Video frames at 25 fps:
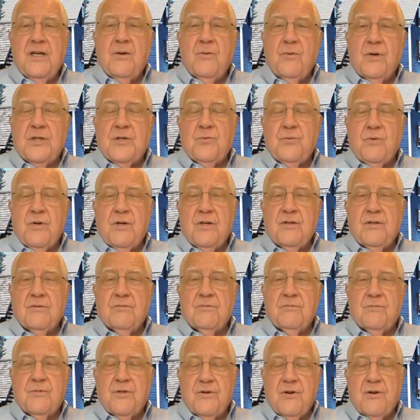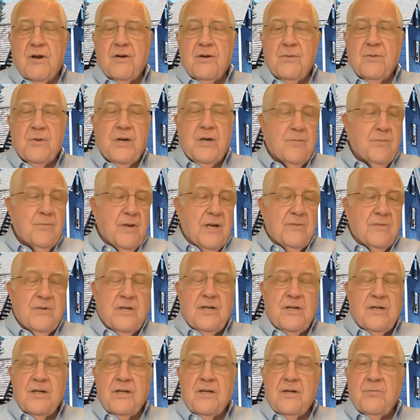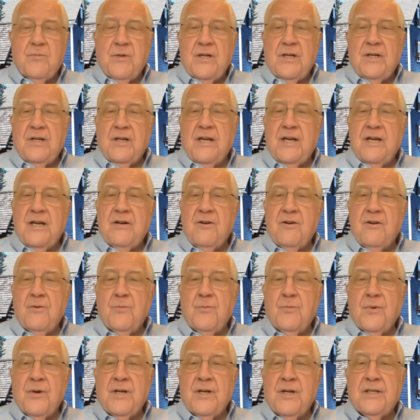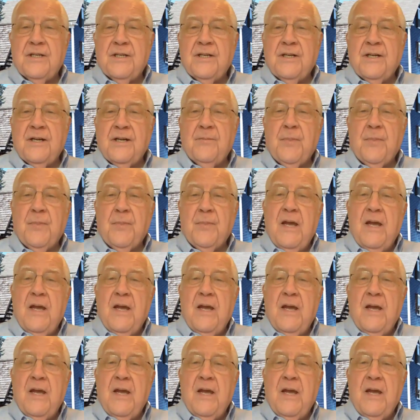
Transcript: which we'll talk about maybe a little bit later, but uh,